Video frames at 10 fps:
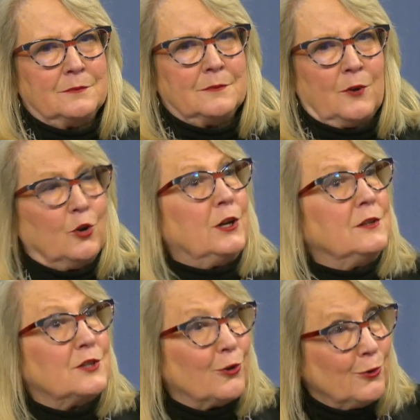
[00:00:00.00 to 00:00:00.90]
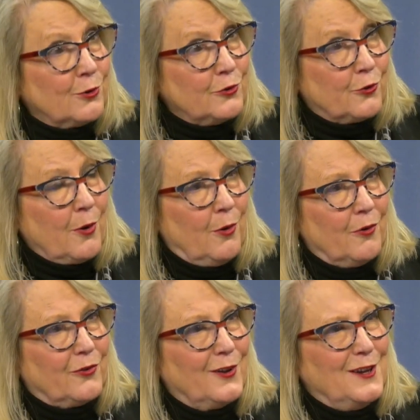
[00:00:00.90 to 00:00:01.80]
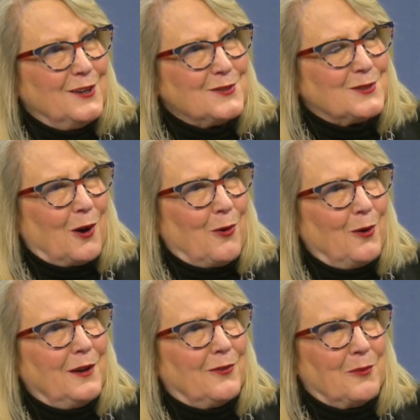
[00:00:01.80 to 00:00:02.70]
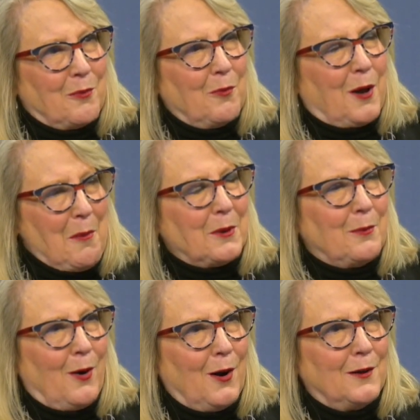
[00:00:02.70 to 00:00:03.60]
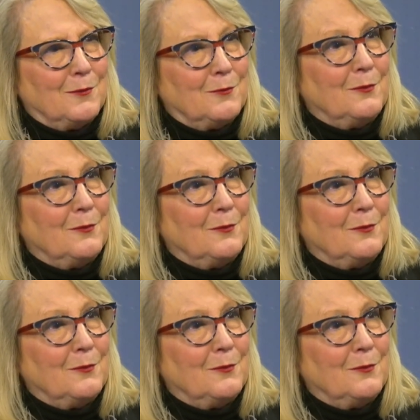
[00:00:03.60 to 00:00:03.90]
good internal controls. So it's incumbent upon